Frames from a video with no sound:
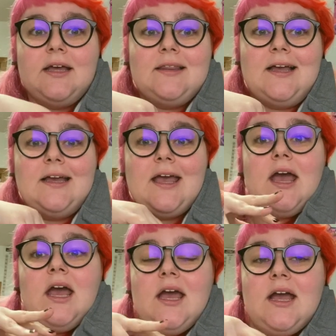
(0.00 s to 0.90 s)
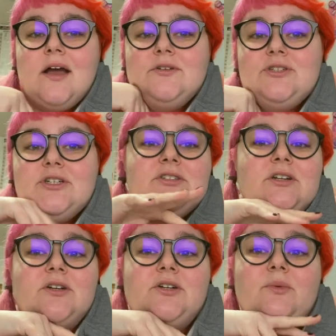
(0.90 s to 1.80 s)
like, hey, I was just
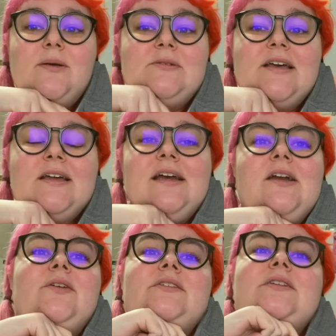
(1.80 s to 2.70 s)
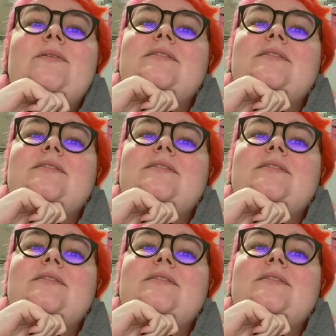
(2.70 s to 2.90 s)
on your website and I noticed there